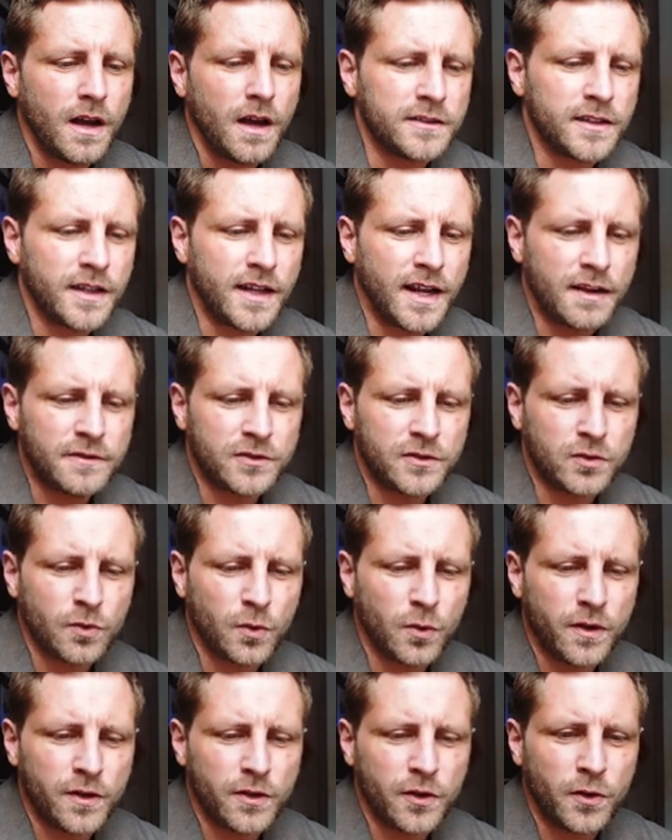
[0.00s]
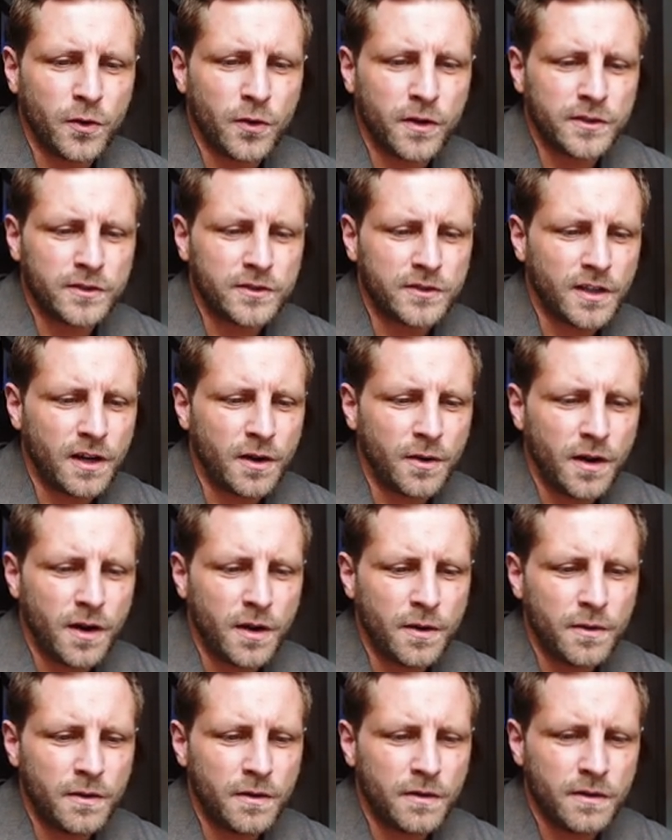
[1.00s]
So they have a store in New York and
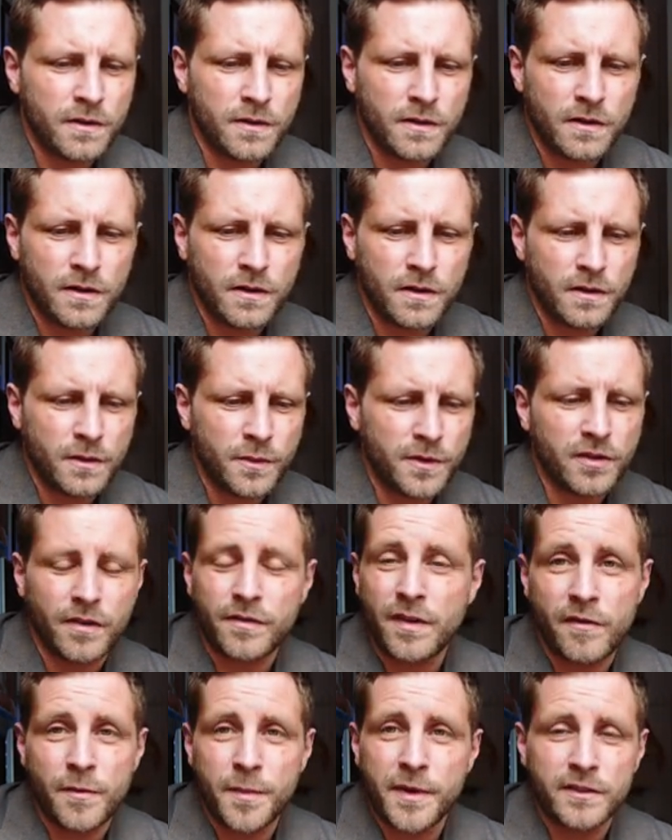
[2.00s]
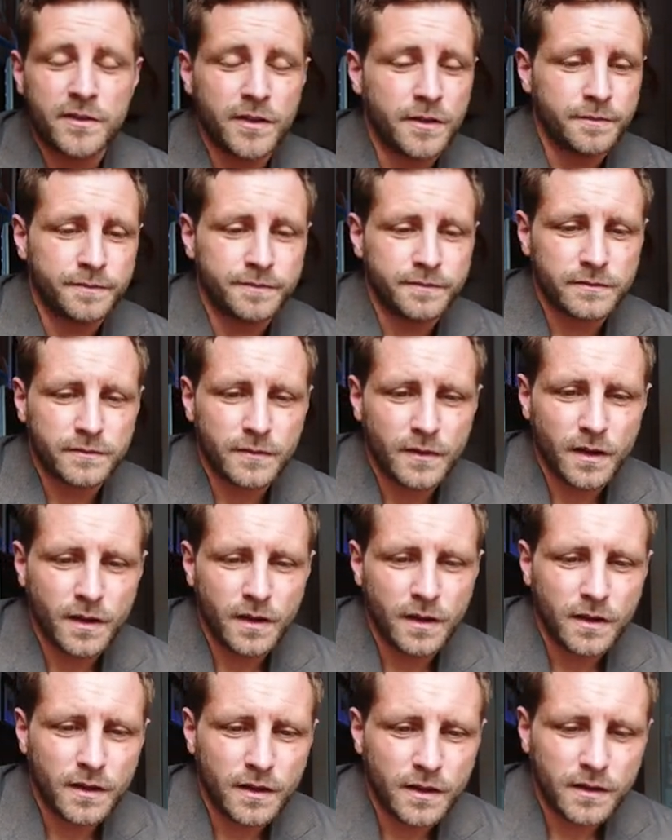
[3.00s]
Soho, which I've never been
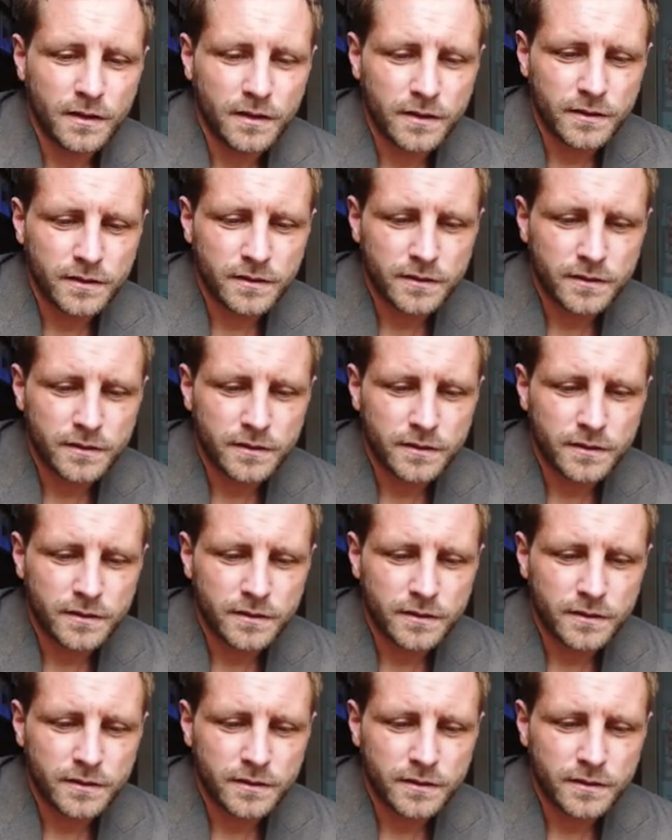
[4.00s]
to.